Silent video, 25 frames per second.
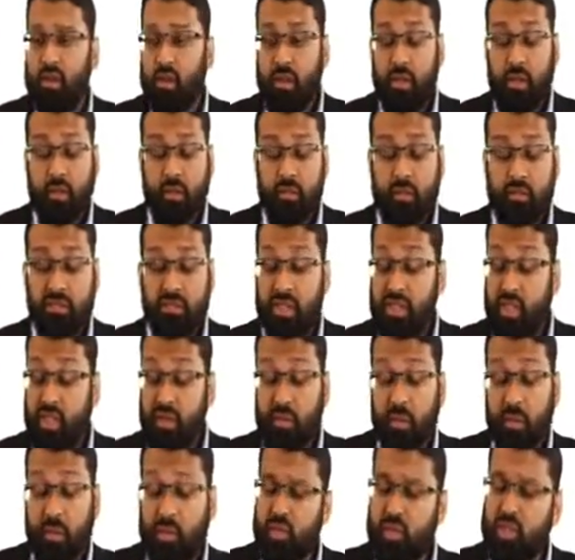In
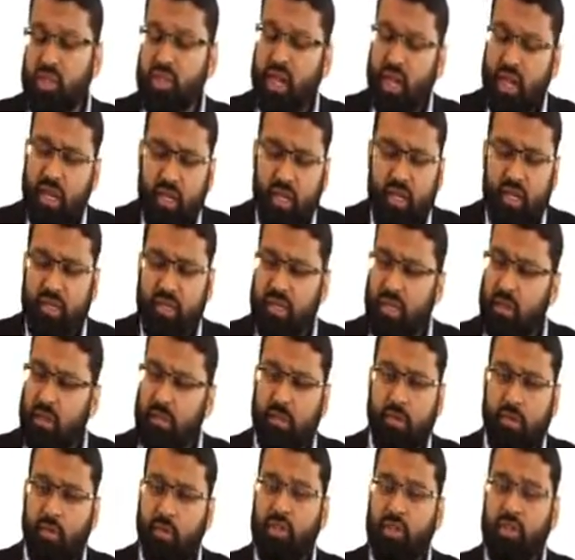medieval Christianity,
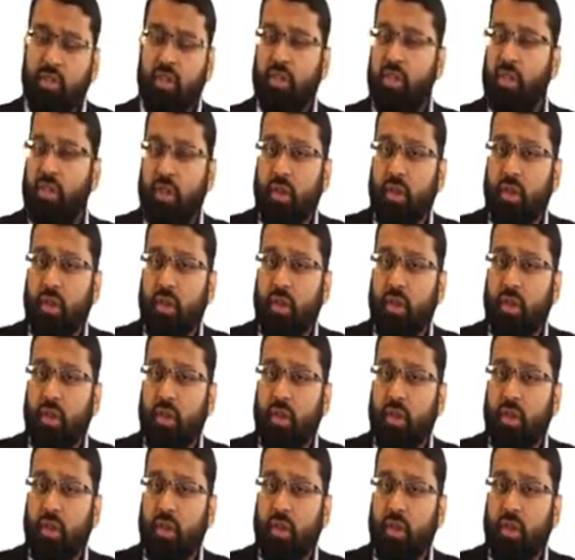some Christian